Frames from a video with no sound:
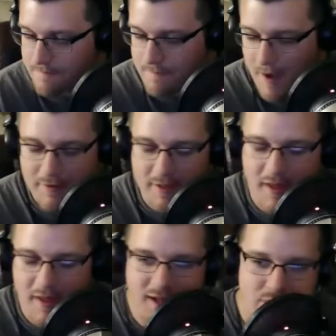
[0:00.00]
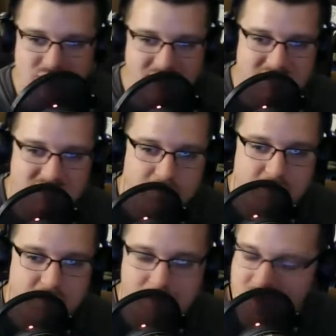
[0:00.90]
I really liked it. I wish that's another
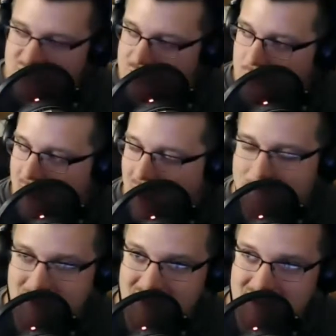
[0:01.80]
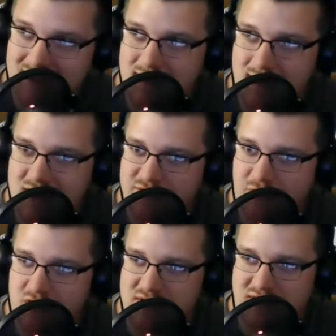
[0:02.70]
game I should throw back. I beat it as
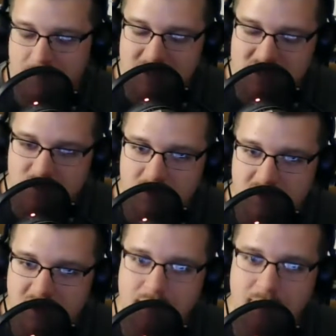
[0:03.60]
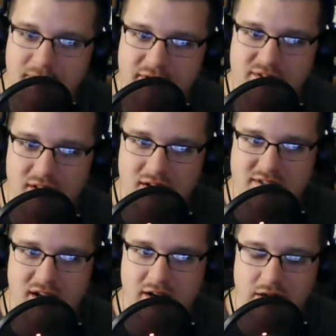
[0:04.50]
far as like the main storyline, but there's a lot of
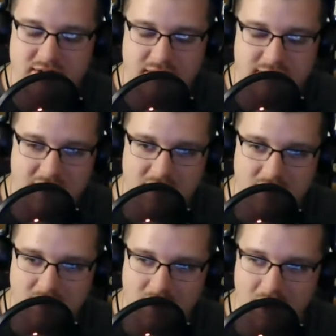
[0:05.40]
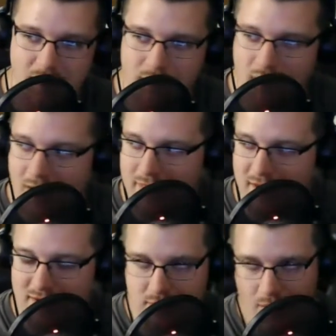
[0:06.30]
side content that I
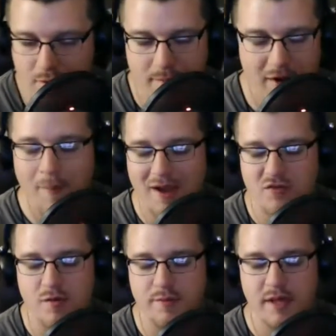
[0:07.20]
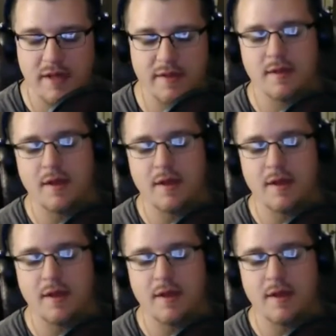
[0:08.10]
wouldn't mind going back to and playing.